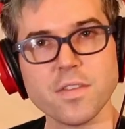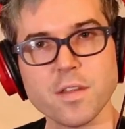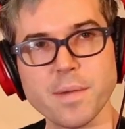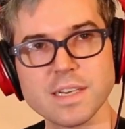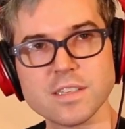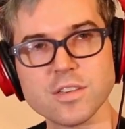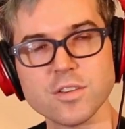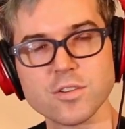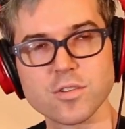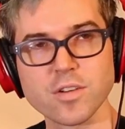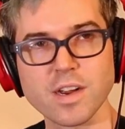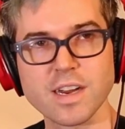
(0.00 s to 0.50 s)

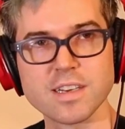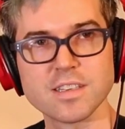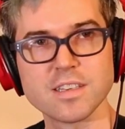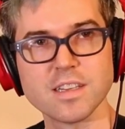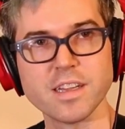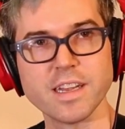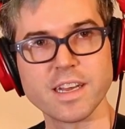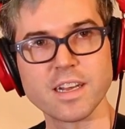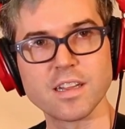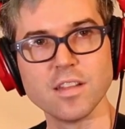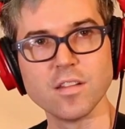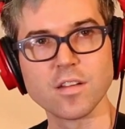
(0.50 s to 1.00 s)
Basically trying to
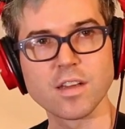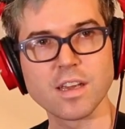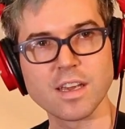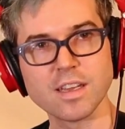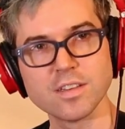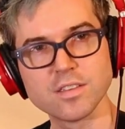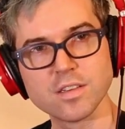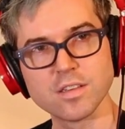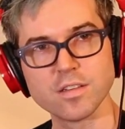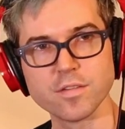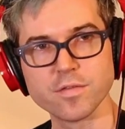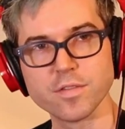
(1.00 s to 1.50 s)
like look
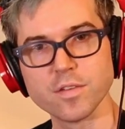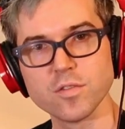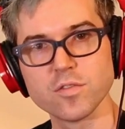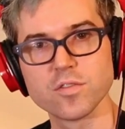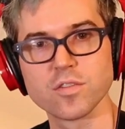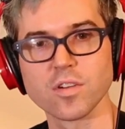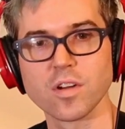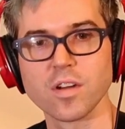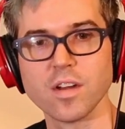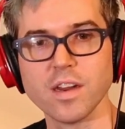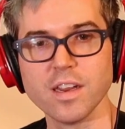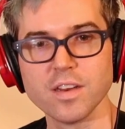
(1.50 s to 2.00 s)
into the
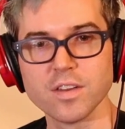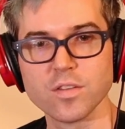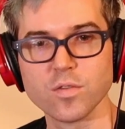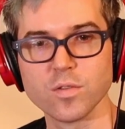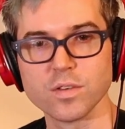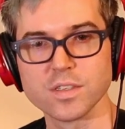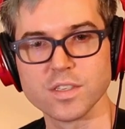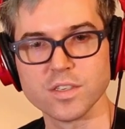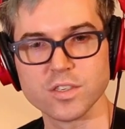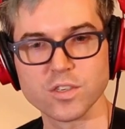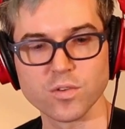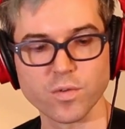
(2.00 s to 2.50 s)
future, into
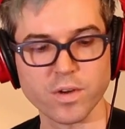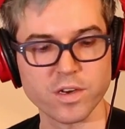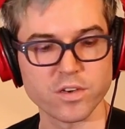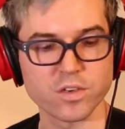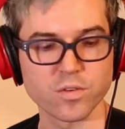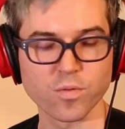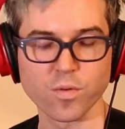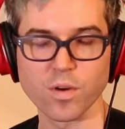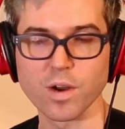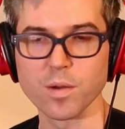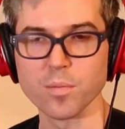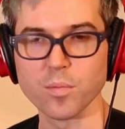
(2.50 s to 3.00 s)
a
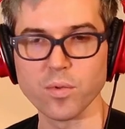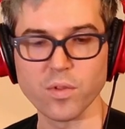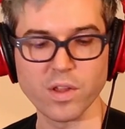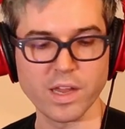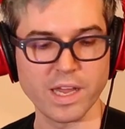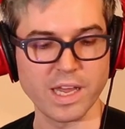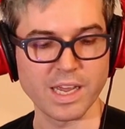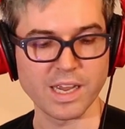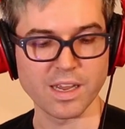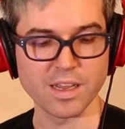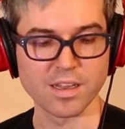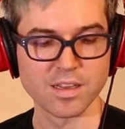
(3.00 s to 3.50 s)
situation where I'm
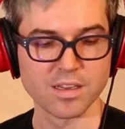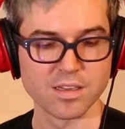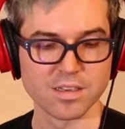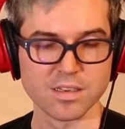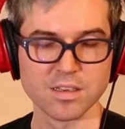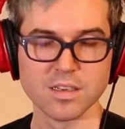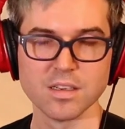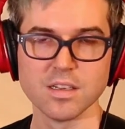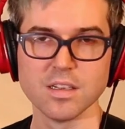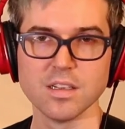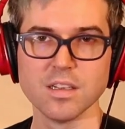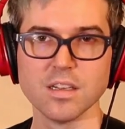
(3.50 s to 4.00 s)
playing
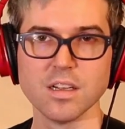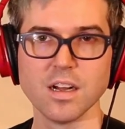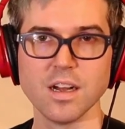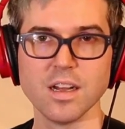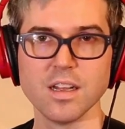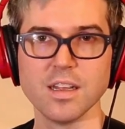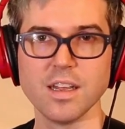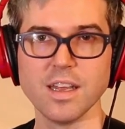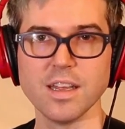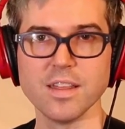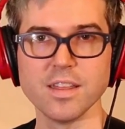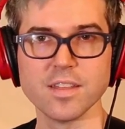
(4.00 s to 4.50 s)

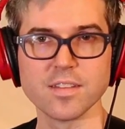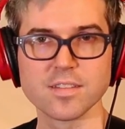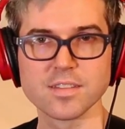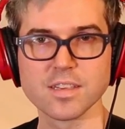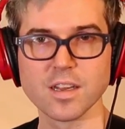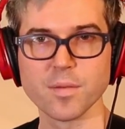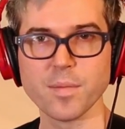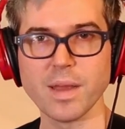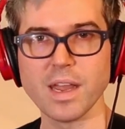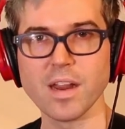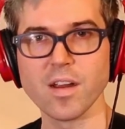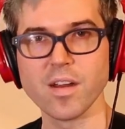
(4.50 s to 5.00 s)
in
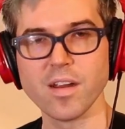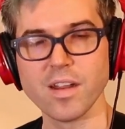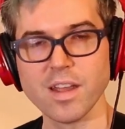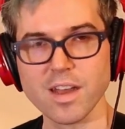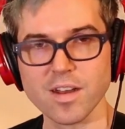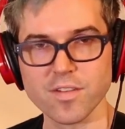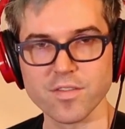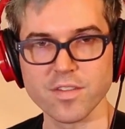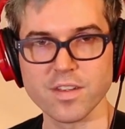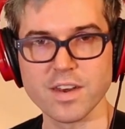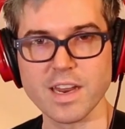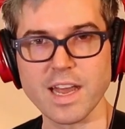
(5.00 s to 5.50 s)
some
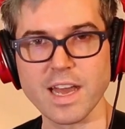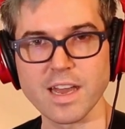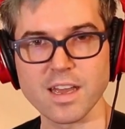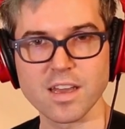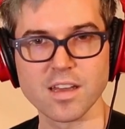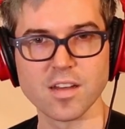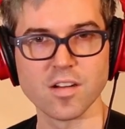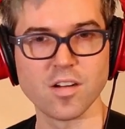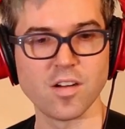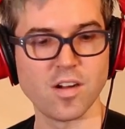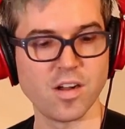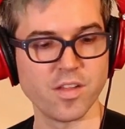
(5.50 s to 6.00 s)
area of the
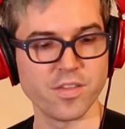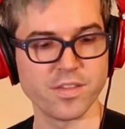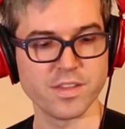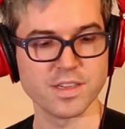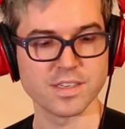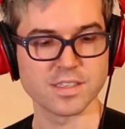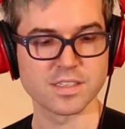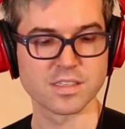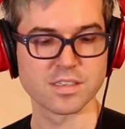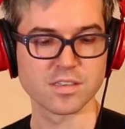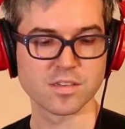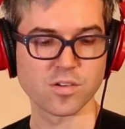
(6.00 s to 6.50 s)
neck on
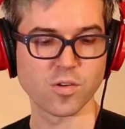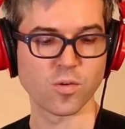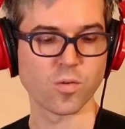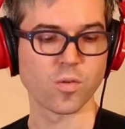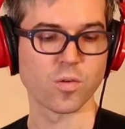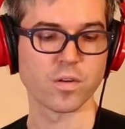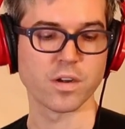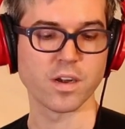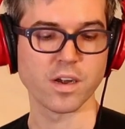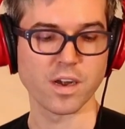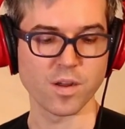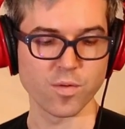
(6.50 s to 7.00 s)
this
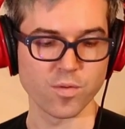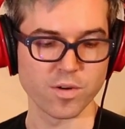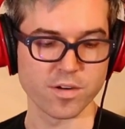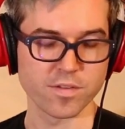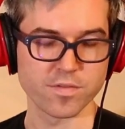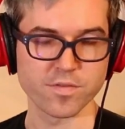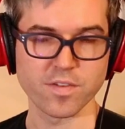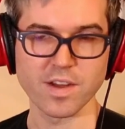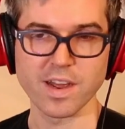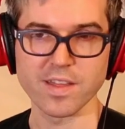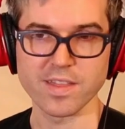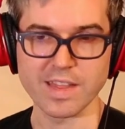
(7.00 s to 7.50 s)
chord and I want to
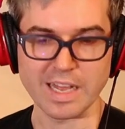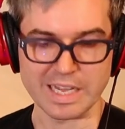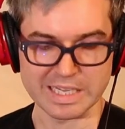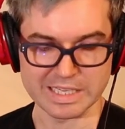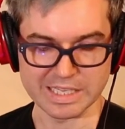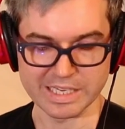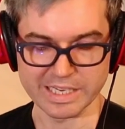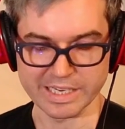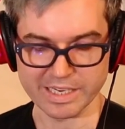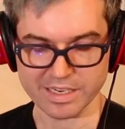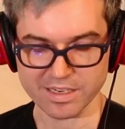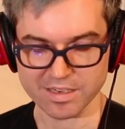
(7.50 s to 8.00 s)
find that
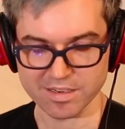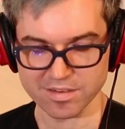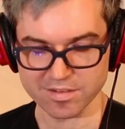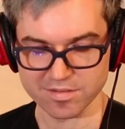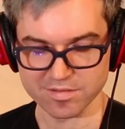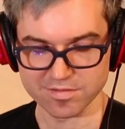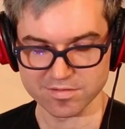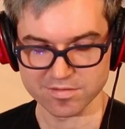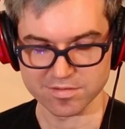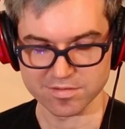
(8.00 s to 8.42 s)
lick.